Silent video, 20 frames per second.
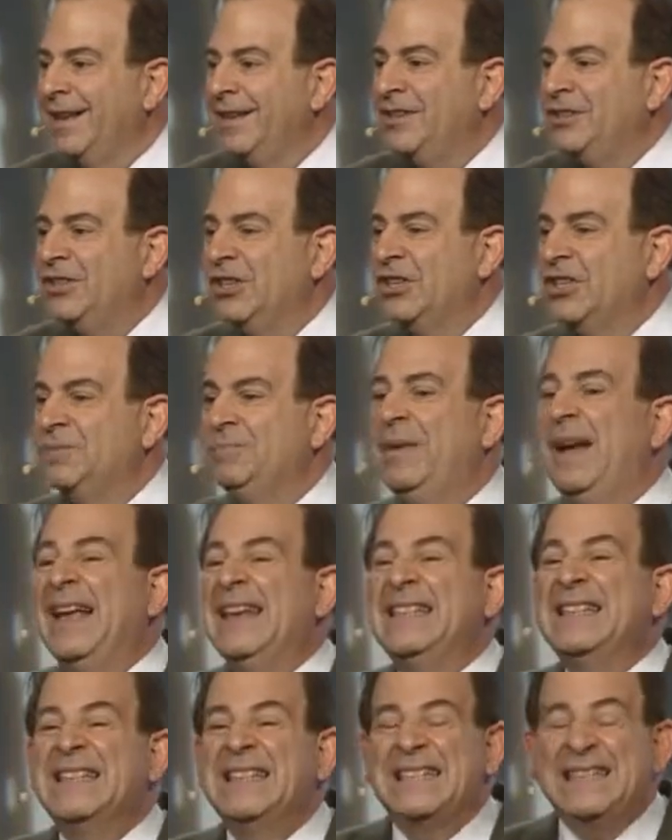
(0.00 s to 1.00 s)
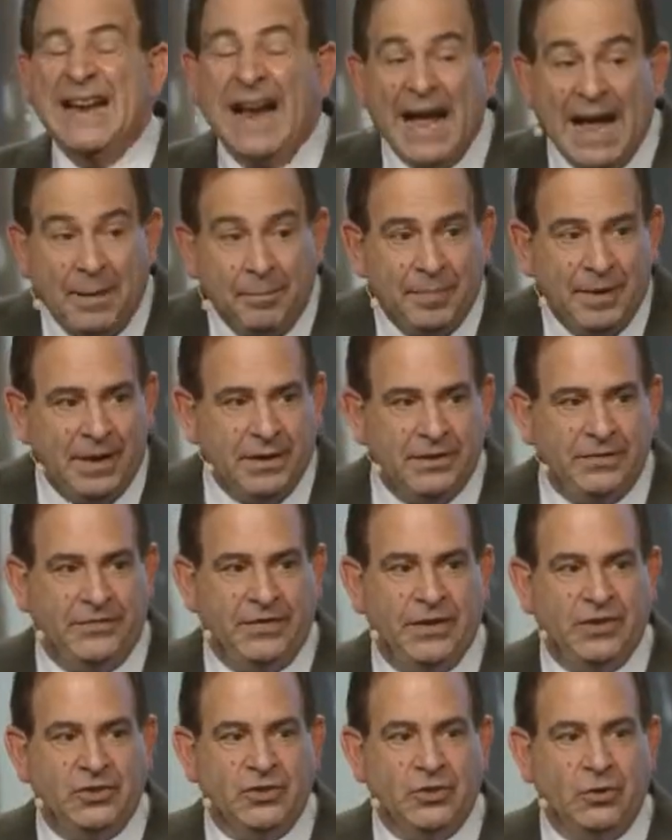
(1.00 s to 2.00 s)
just by stopping the
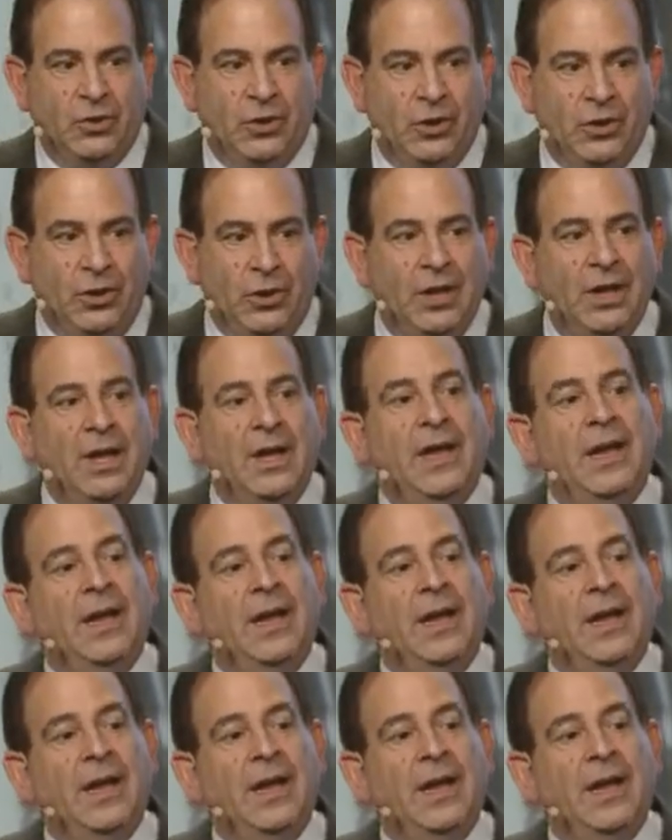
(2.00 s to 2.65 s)
fish oil